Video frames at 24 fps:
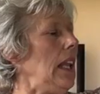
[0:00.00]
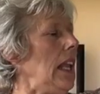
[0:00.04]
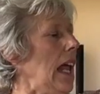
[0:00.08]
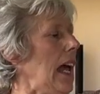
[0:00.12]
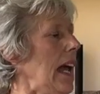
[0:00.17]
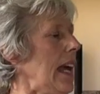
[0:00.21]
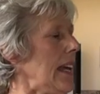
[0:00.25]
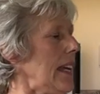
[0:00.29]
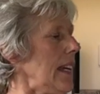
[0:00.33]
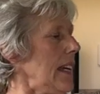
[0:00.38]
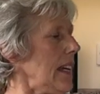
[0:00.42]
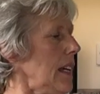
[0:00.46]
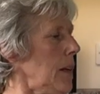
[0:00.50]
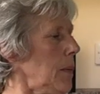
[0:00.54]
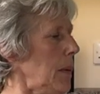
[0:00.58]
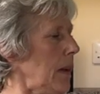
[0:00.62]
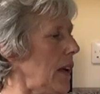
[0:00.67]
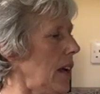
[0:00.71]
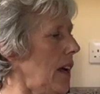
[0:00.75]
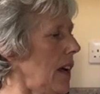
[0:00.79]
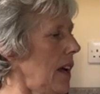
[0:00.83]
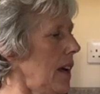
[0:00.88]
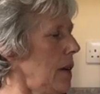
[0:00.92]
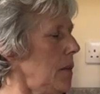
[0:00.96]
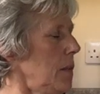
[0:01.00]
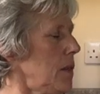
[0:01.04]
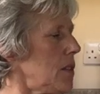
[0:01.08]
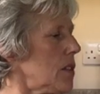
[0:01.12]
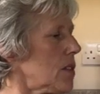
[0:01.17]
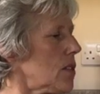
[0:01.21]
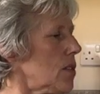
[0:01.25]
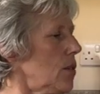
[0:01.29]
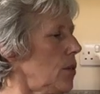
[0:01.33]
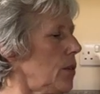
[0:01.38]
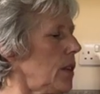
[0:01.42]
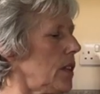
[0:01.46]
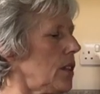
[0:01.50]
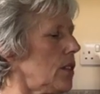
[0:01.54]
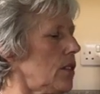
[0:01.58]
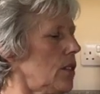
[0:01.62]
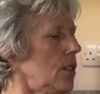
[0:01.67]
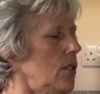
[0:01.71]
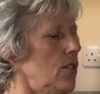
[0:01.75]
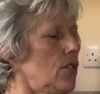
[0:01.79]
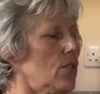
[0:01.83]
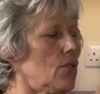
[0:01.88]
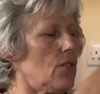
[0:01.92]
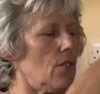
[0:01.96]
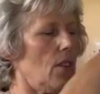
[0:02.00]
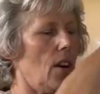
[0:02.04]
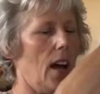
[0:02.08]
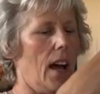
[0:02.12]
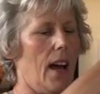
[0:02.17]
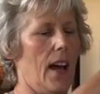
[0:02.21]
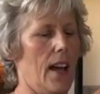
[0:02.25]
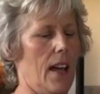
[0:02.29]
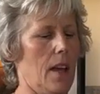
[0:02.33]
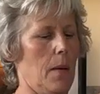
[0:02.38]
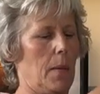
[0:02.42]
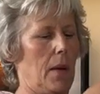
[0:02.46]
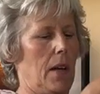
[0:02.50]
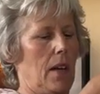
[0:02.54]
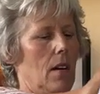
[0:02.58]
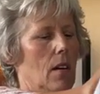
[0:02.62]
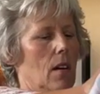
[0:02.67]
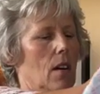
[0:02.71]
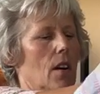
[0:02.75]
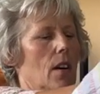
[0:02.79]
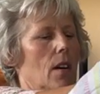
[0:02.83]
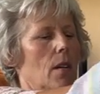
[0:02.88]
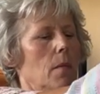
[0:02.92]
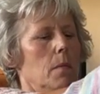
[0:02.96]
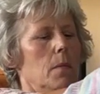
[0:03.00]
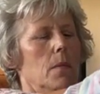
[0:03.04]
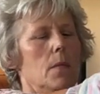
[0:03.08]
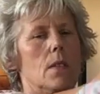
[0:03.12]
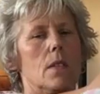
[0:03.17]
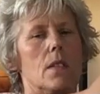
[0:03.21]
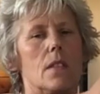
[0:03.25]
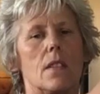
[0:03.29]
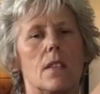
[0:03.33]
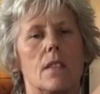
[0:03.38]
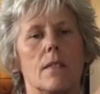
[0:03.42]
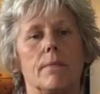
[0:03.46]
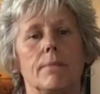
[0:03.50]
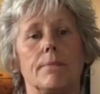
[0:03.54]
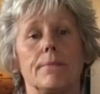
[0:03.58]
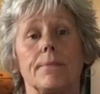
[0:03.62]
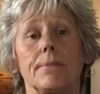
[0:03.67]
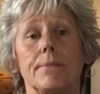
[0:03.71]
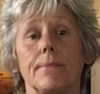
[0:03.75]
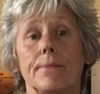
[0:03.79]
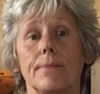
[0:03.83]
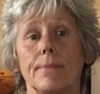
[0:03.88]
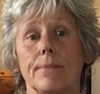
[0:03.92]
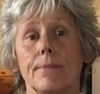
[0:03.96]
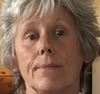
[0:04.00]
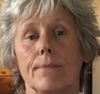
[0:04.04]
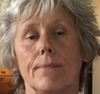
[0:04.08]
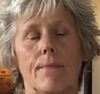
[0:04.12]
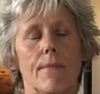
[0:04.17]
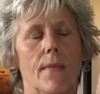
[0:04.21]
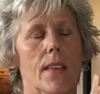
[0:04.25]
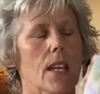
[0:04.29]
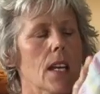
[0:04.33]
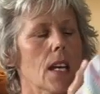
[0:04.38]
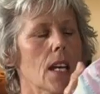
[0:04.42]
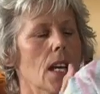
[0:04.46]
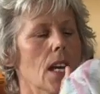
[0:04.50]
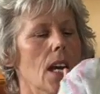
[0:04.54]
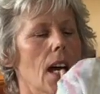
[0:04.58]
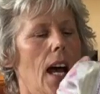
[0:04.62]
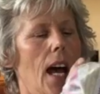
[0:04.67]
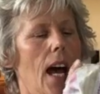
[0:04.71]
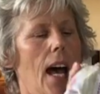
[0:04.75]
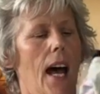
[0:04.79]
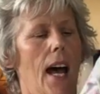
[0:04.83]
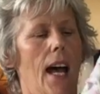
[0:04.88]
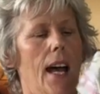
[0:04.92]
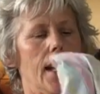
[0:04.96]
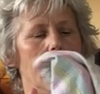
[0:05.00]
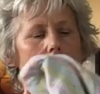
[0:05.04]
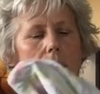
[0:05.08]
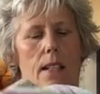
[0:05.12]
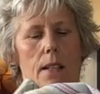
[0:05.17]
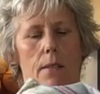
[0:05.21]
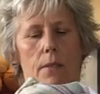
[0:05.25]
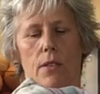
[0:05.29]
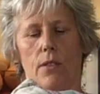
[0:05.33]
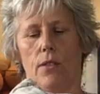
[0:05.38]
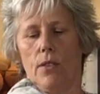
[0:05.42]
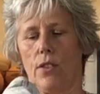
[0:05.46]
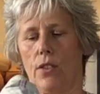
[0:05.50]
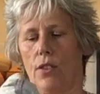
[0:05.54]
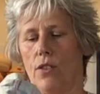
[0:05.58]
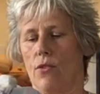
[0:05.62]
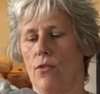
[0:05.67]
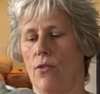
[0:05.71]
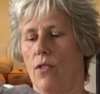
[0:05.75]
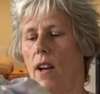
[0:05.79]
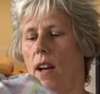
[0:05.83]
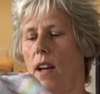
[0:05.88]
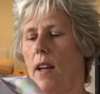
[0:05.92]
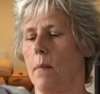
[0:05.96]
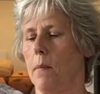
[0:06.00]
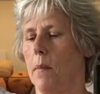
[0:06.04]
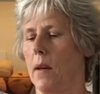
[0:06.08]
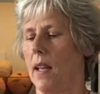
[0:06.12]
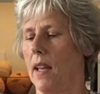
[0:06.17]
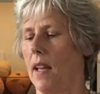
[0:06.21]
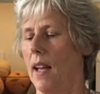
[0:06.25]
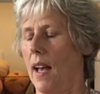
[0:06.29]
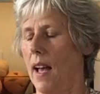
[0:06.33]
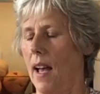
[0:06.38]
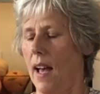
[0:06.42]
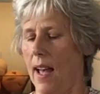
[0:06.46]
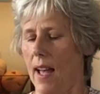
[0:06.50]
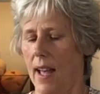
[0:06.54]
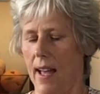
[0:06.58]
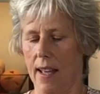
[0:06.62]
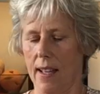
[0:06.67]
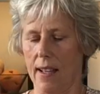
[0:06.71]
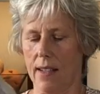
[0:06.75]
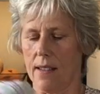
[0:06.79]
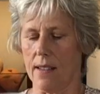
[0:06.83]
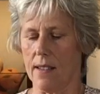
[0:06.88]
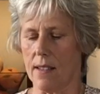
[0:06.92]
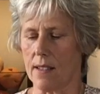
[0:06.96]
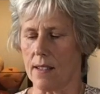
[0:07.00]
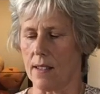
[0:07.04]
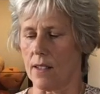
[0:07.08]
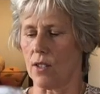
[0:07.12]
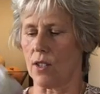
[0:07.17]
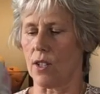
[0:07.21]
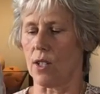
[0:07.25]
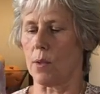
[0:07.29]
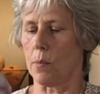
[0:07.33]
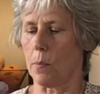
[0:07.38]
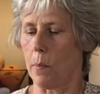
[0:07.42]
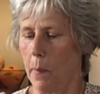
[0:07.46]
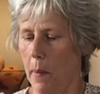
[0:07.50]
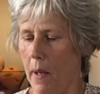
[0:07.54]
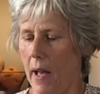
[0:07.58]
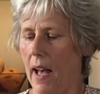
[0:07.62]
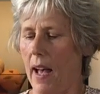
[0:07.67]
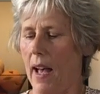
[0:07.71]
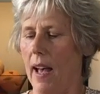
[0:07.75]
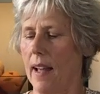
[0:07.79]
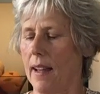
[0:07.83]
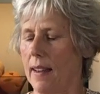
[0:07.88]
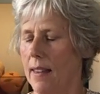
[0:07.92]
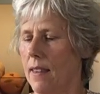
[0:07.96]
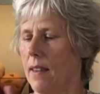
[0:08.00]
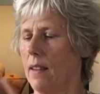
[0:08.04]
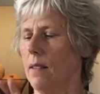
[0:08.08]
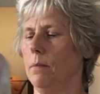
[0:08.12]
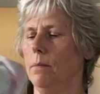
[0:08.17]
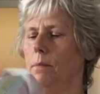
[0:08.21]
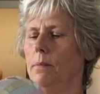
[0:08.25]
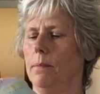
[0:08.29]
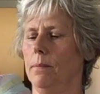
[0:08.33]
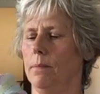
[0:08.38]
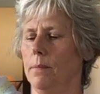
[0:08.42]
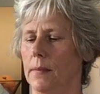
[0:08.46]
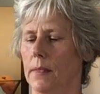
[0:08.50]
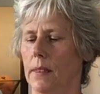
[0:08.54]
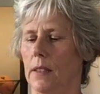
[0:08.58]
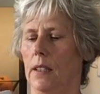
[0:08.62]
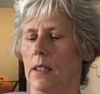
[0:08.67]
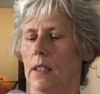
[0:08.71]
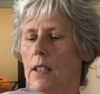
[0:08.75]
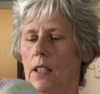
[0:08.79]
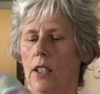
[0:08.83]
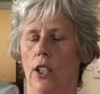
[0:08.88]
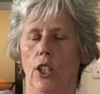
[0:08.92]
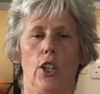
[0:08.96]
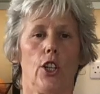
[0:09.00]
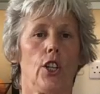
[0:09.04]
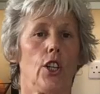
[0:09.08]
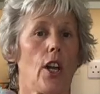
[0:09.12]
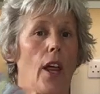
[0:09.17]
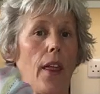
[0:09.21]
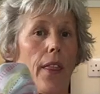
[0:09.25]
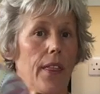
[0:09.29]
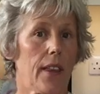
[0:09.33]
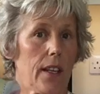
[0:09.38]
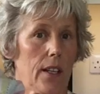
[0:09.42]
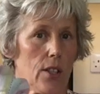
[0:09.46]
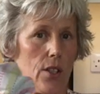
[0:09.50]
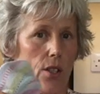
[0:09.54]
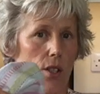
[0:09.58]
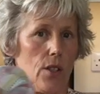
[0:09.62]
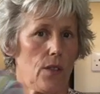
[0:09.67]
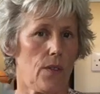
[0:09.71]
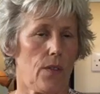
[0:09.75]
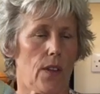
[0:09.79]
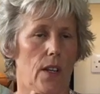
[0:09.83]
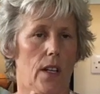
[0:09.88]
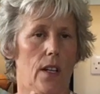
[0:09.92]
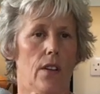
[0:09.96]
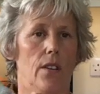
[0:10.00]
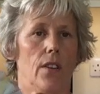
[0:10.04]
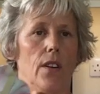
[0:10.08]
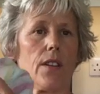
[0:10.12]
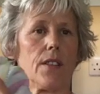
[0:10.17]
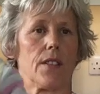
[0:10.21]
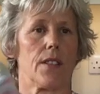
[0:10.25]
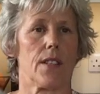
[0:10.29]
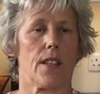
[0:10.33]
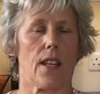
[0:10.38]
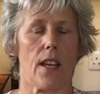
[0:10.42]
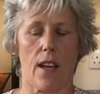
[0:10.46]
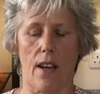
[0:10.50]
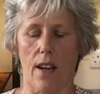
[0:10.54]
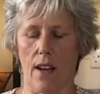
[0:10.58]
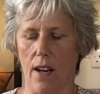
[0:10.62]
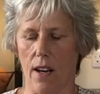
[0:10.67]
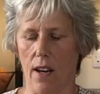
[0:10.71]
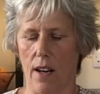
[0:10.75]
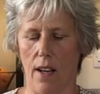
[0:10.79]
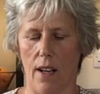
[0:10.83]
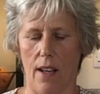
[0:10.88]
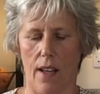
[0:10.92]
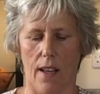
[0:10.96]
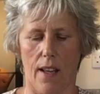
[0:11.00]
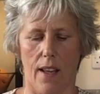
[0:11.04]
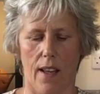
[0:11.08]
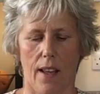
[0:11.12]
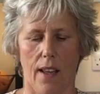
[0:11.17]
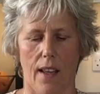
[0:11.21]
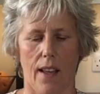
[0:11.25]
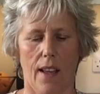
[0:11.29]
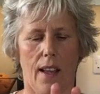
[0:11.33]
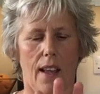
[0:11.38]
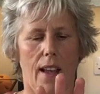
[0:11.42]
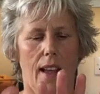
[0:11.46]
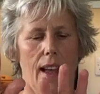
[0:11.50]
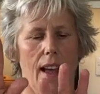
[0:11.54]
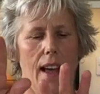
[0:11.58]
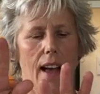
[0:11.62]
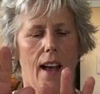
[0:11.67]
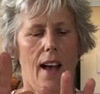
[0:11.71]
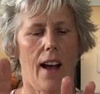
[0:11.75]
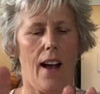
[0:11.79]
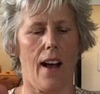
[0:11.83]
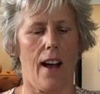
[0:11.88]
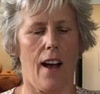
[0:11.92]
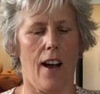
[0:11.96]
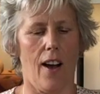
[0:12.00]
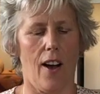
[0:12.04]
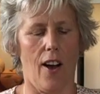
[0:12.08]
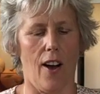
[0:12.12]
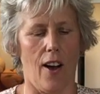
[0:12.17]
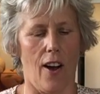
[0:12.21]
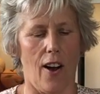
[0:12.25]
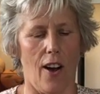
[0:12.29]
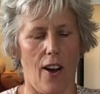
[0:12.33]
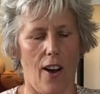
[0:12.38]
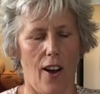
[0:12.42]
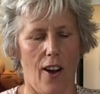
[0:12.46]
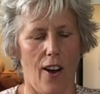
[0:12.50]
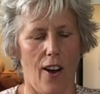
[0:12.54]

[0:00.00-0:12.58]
like, but I'm just going to dry my arms and I'm going to dry my hands and just pat them Nothing too vigorous there. Oh.